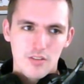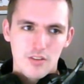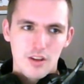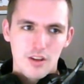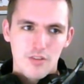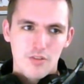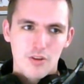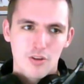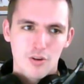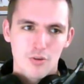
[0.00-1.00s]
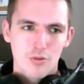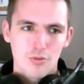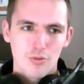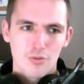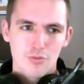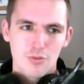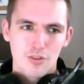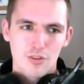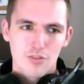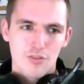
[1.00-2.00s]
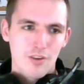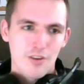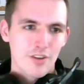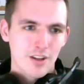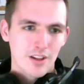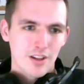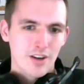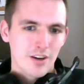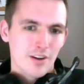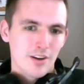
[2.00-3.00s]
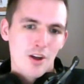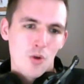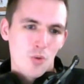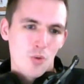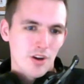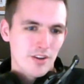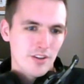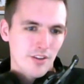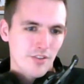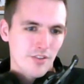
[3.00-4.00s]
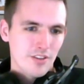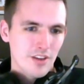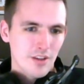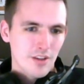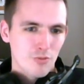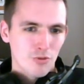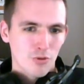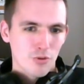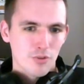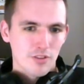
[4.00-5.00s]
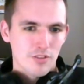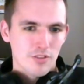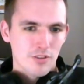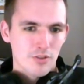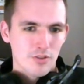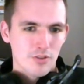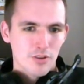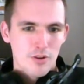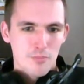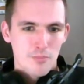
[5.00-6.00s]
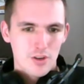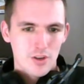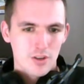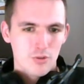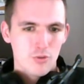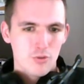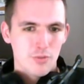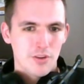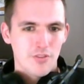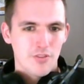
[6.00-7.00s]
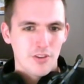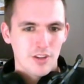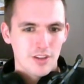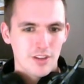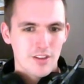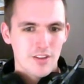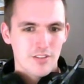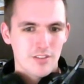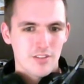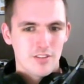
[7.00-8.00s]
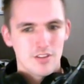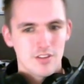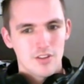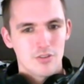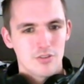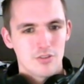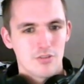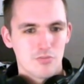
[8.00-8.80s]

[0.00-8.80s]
even though it's very clear what I did, I think the end result is still pretty cool. I mean, if you look like this, looks